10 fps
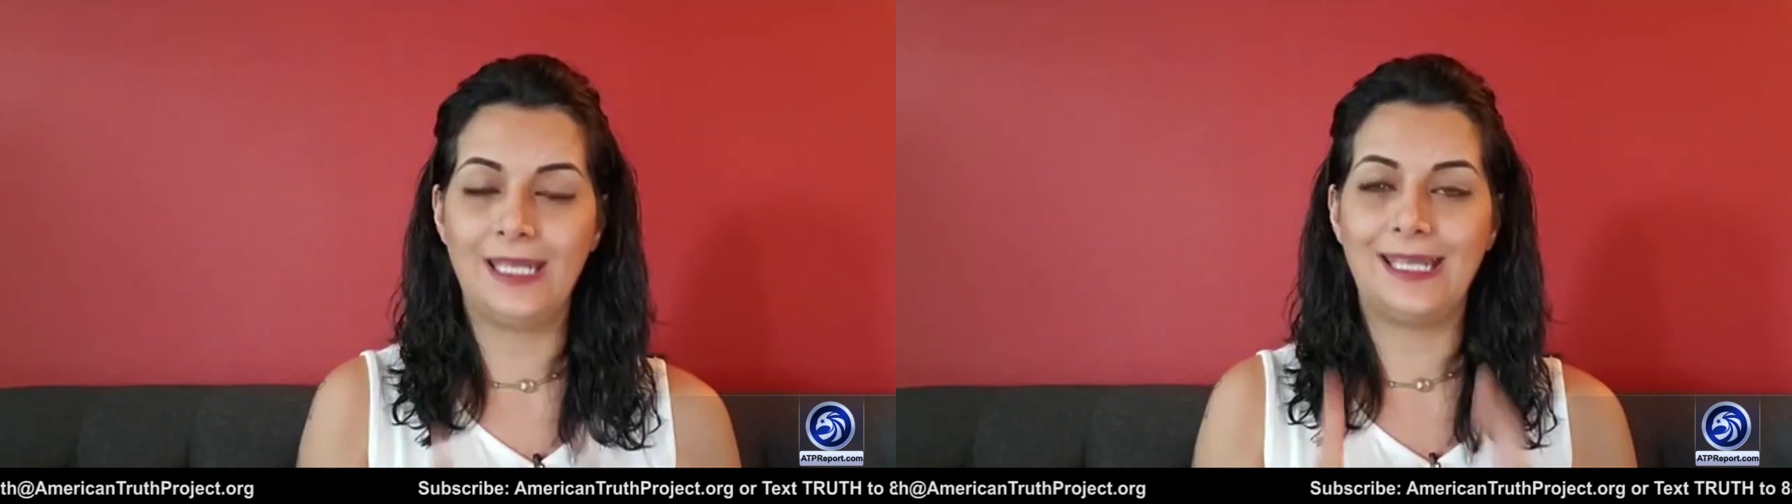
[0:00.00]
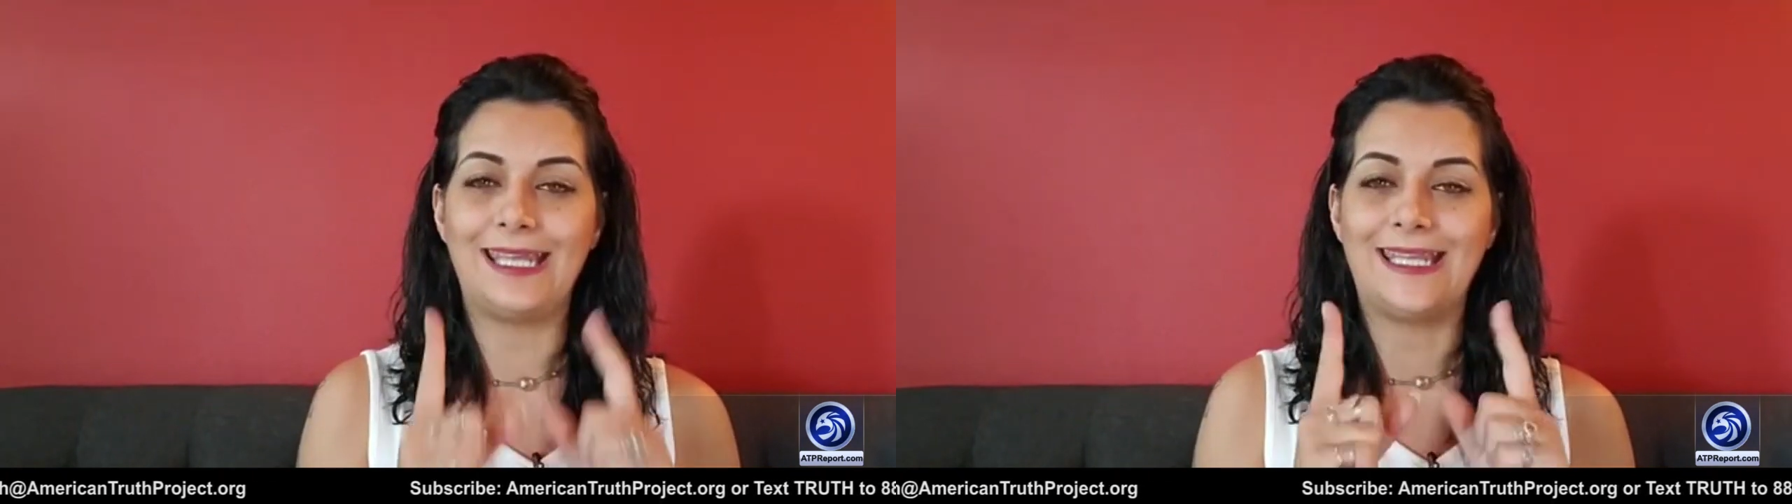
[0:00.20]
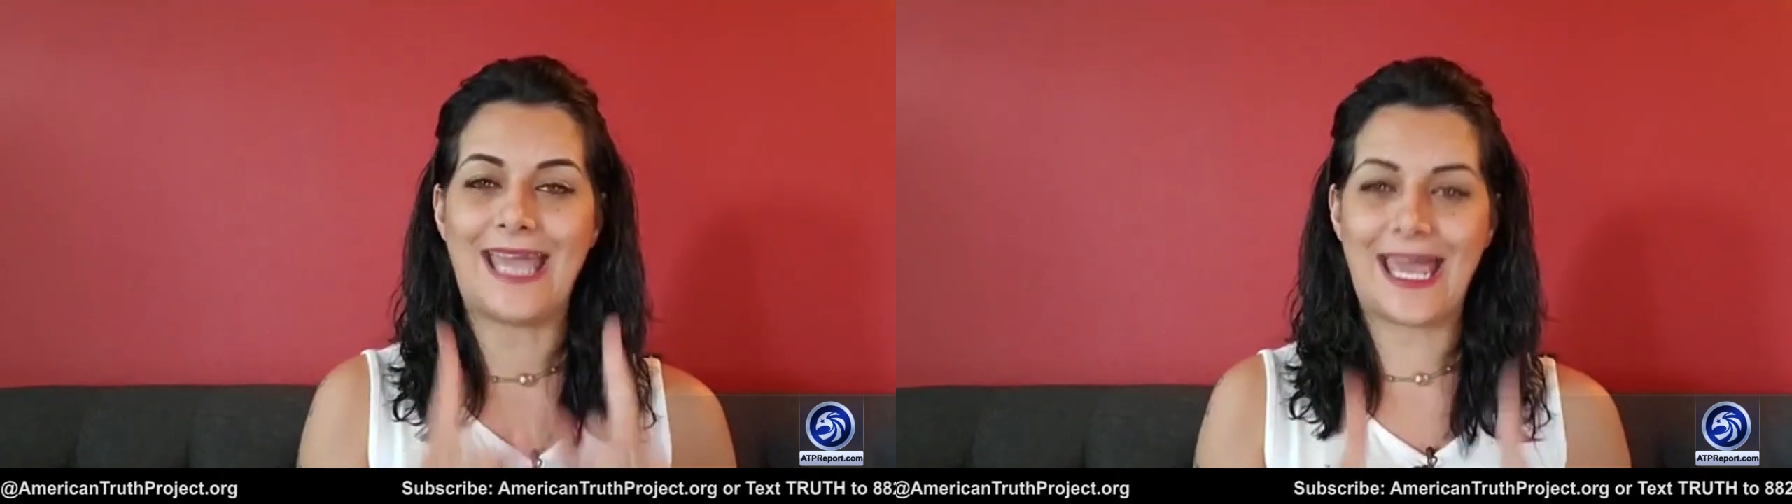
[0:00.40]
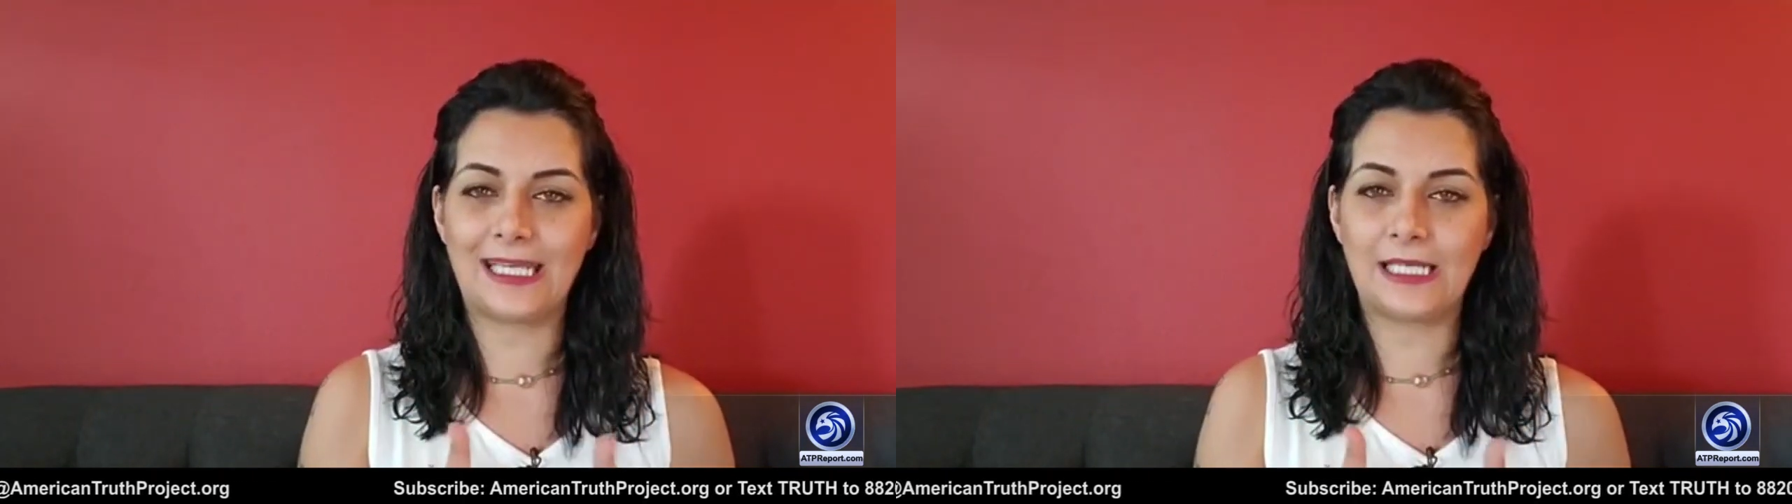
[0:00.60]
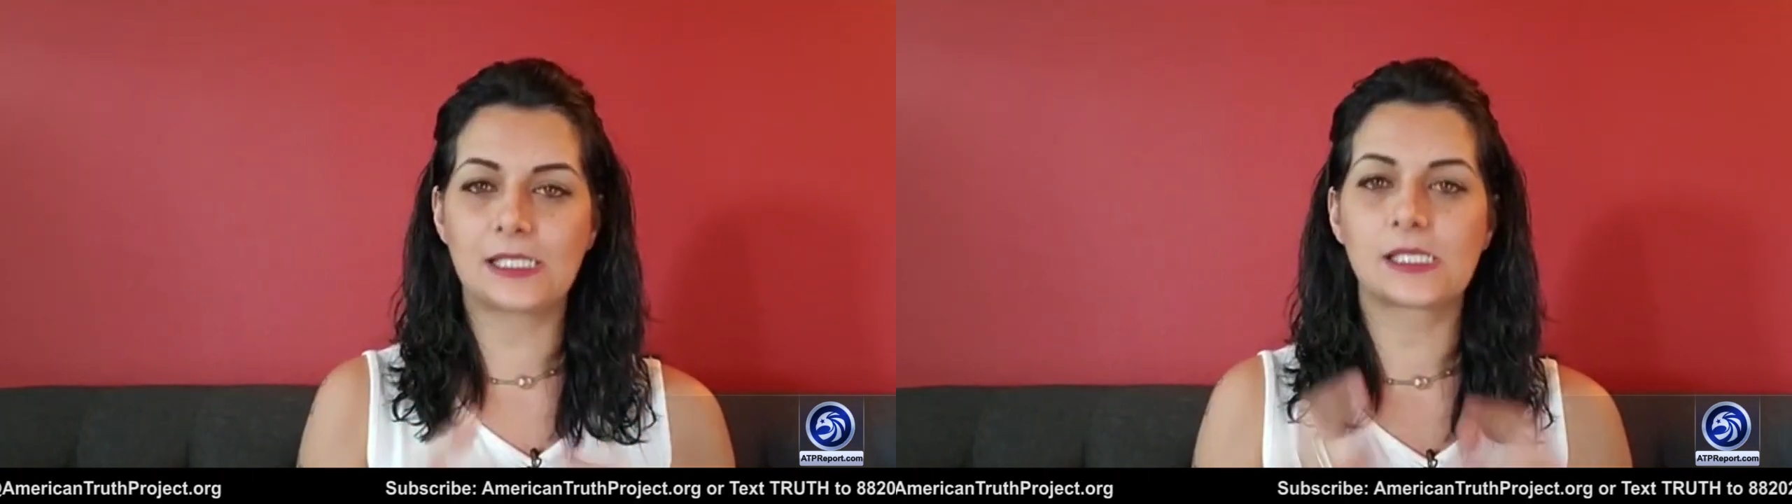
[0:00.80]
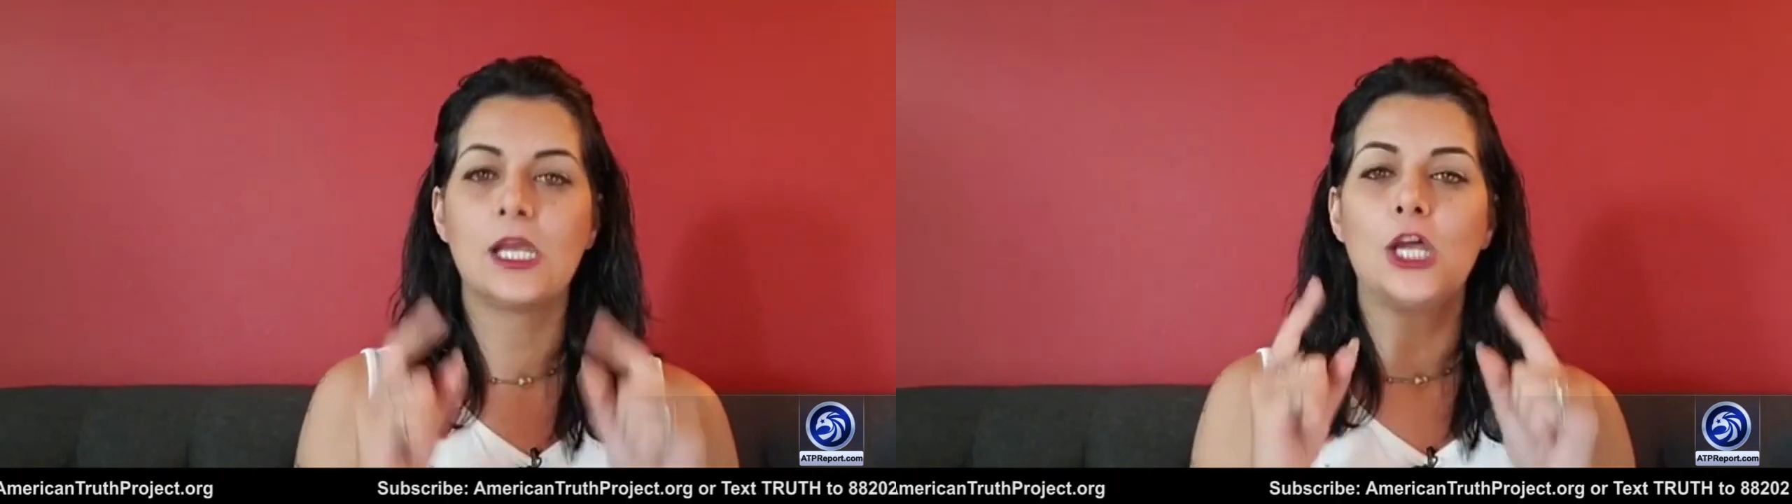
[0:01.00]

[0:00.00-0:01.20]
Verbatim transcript: And that is